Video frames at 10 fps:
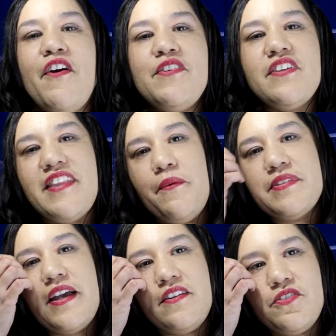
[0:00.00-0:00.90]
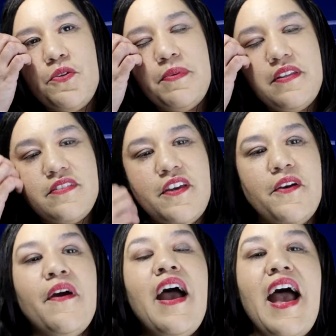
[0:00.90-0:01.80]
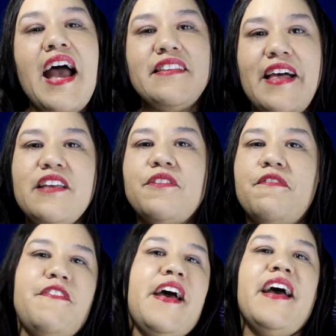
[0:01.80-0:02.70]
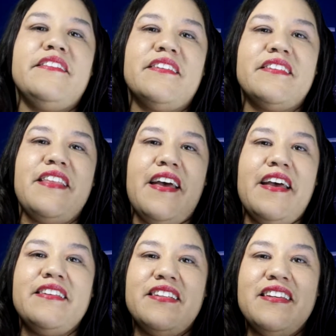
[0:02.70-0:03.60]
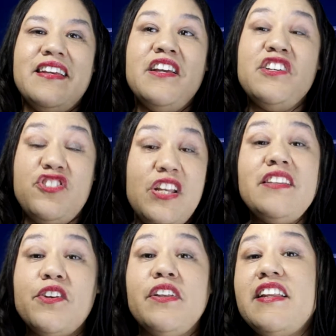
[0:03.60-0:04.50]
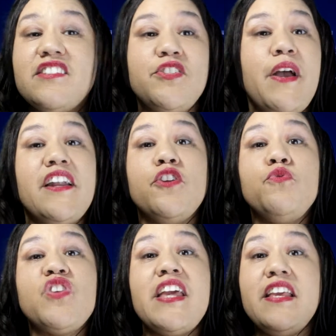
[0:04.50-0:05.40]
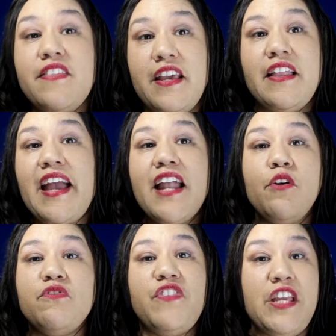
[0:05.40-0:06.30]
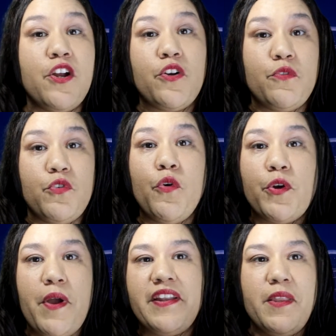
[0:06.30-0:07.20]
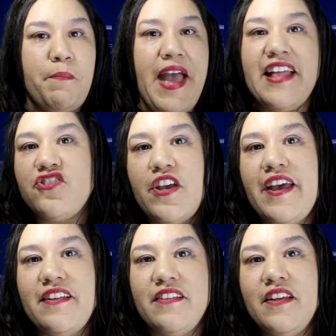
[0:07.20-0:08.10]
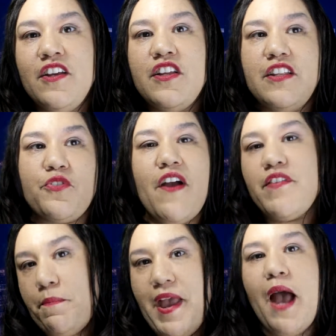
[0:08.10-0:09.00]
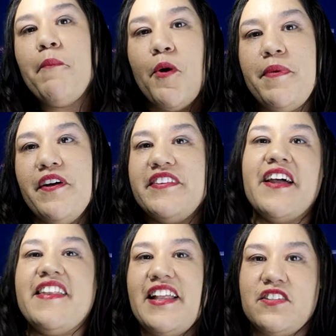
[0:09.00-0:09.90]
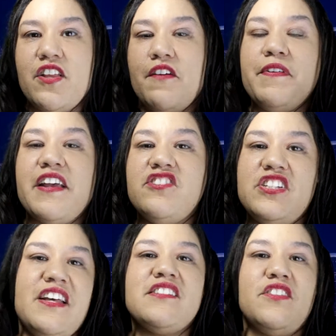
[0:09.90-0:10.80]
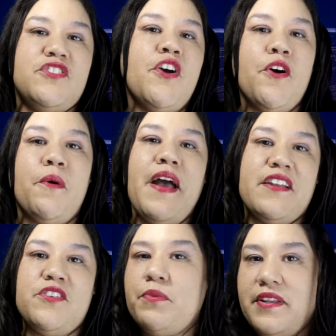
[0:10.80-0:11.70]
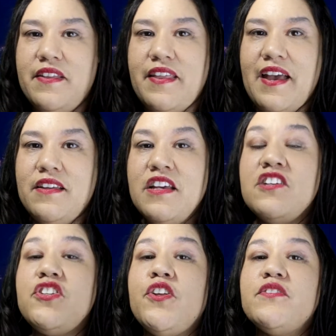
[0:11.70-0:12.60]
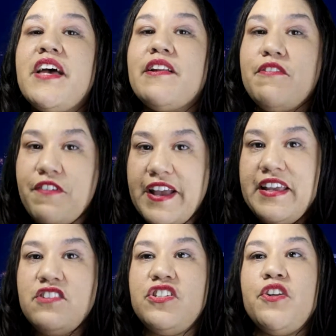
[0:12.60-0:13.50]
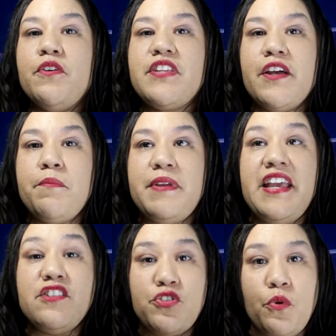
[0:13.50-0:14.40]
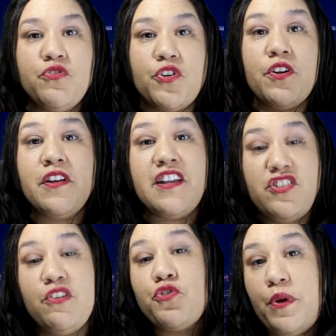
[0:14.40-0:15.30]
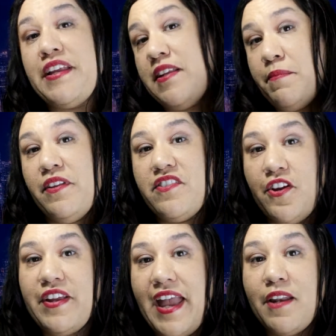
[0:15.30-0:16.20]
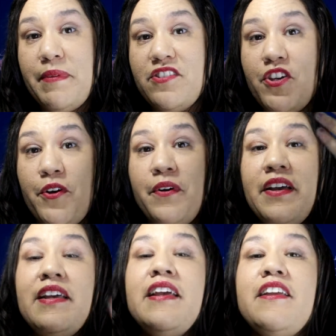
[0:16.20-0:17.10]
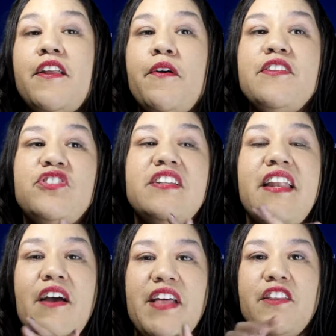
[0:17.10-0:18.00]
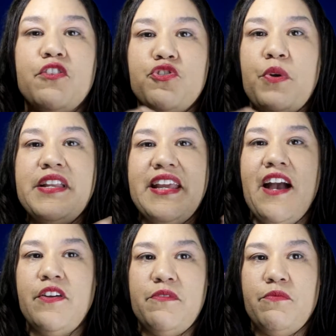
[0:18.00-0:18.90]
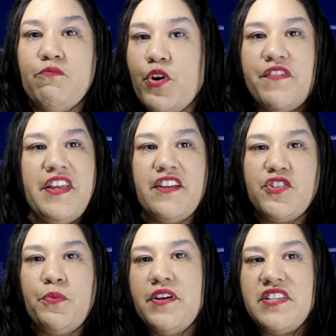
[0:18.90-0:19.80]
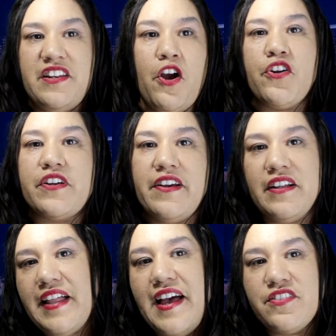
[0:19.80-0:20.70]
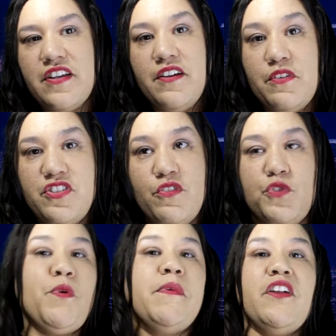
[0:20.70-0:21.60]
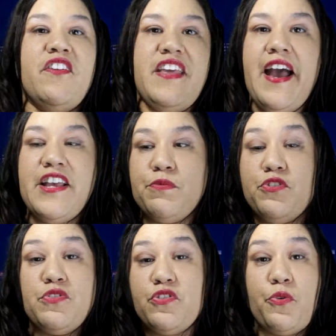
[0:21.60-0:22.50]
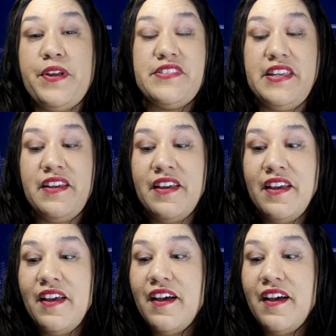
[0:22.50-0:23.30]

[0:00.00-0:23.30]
I've always thought that was kind of stupid. So I like the fact that she literally doesn't know how to use anything. Like, I don't see her going around in the Bat jet, driving the Batmobile, none of that stuff, because she doesn't know how to do any of that. She knows how to fight, and she knows how to be a soldier, because she trained in military academy. So, you know, and she did have that little training out in wherever the heck she was, Antarctica, Alaska, where she was swimming under the ice, which was crazy.